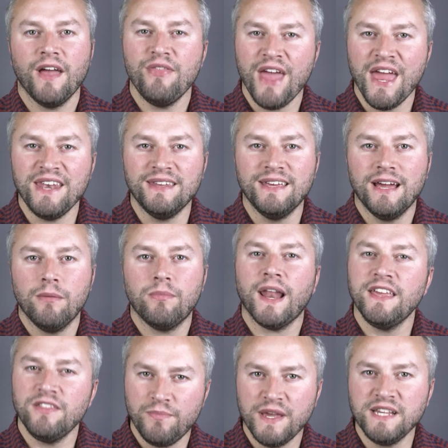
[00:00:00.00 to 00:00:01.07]
Then
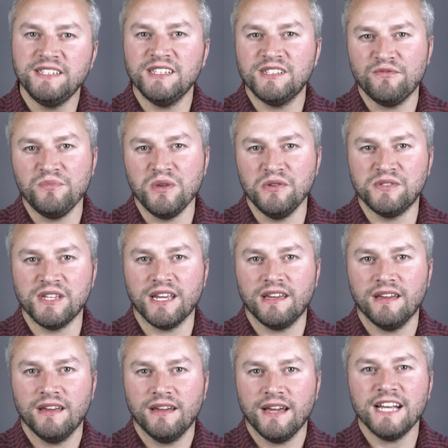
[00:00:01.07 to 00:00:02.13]
play the pieces of music
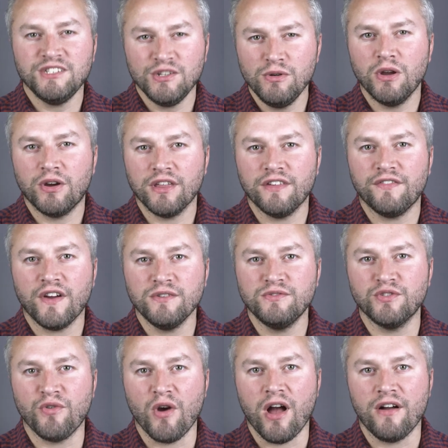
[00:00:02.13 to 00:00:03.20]
as you look at the
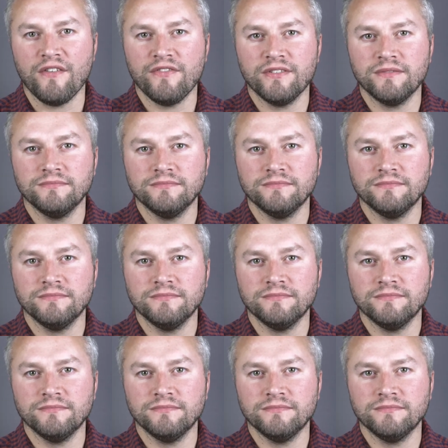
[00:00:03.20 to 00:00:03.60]
photograph.